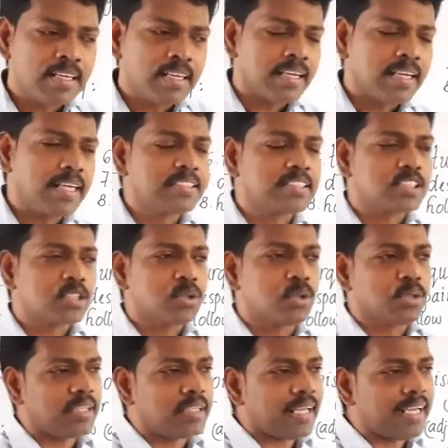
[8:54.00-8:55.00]
it
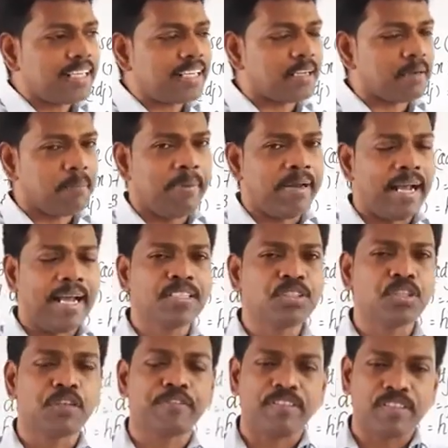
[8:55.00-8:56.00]
could take a
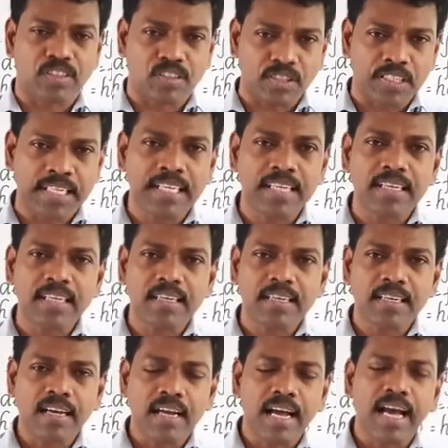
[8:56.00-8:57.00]
branch of a tree
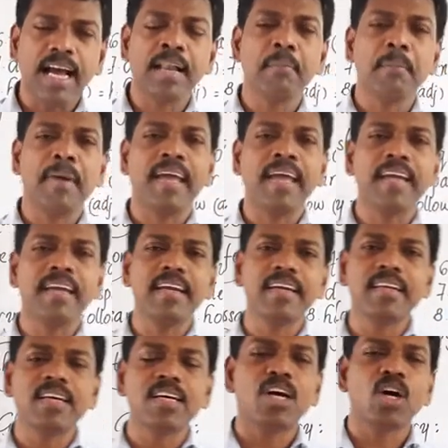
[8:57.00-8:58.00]
and
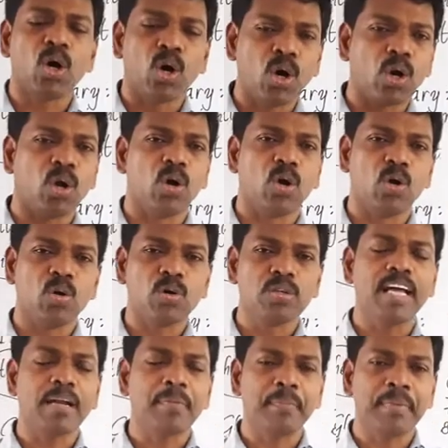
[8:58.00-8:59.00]
made hollow.
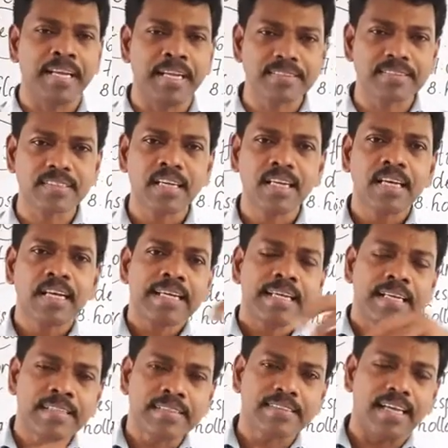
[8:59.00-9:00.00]
That means
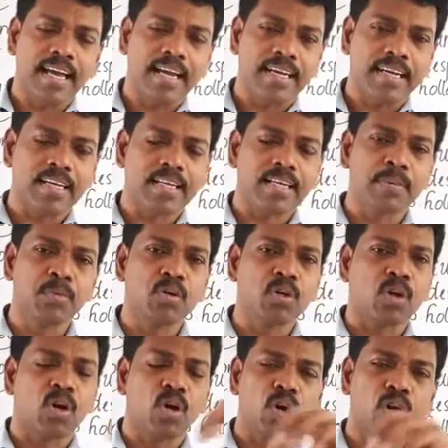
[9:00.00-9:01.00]
inside, removed
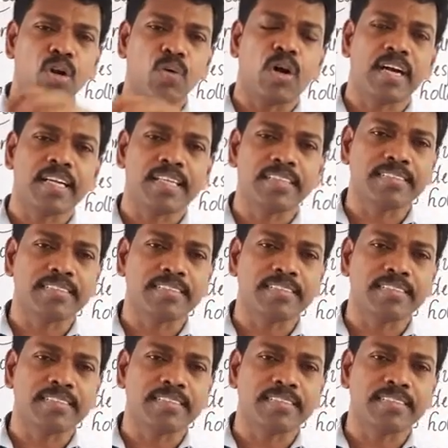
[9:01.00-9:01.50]
all what is